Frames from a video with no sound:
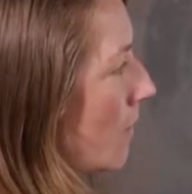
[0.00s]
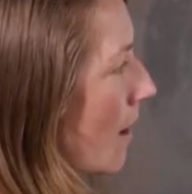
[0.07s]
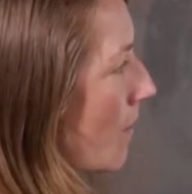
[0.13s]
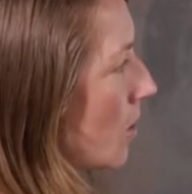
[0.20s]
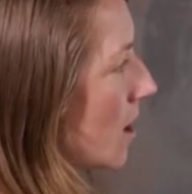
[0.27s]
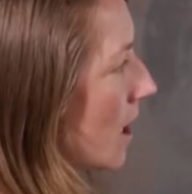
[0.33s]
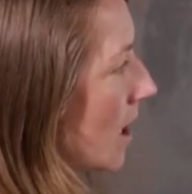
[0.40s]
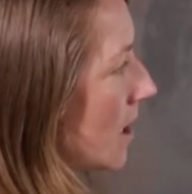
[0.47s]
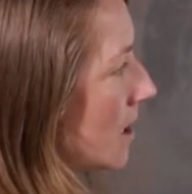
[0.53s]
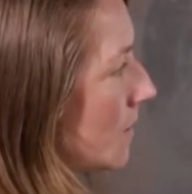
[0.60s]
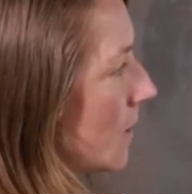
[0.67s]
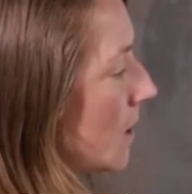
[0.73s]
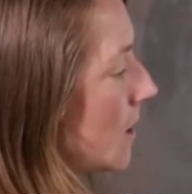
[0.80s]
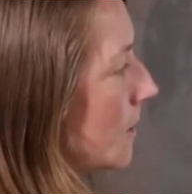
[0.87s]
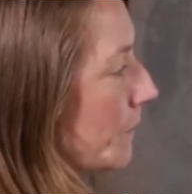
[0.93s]
reportage
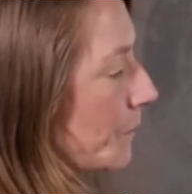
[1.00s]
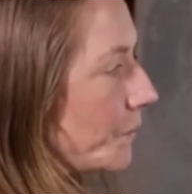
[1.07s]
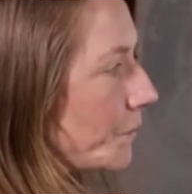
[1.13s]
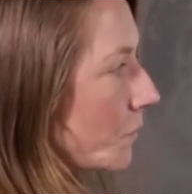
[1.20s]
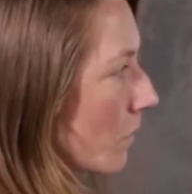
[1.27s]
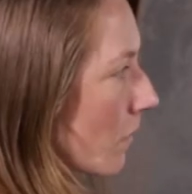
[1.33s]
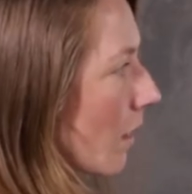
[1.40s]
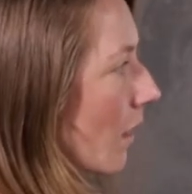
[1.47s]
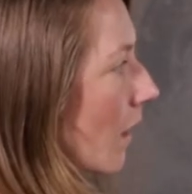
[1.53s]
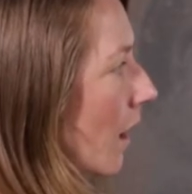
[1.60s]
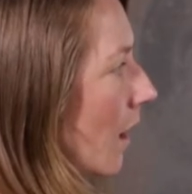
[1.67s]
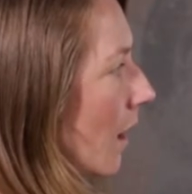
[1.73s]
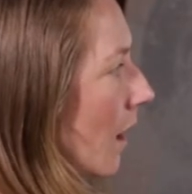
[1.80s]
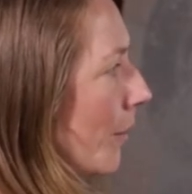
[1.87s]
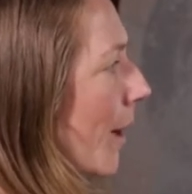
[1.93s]
image.
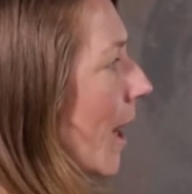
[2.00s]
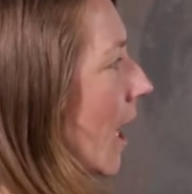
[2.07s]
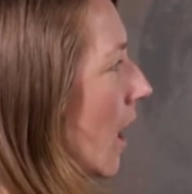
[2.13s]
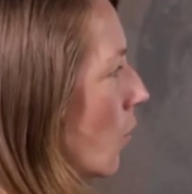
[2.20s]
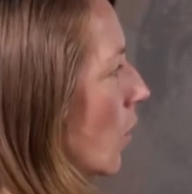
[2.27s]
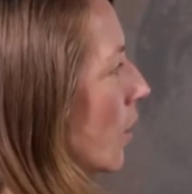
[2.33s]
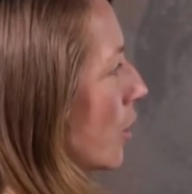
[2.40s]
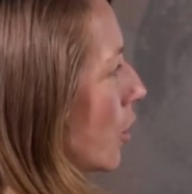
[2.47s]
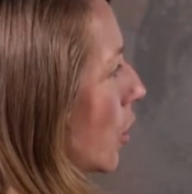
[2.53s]
Um, I want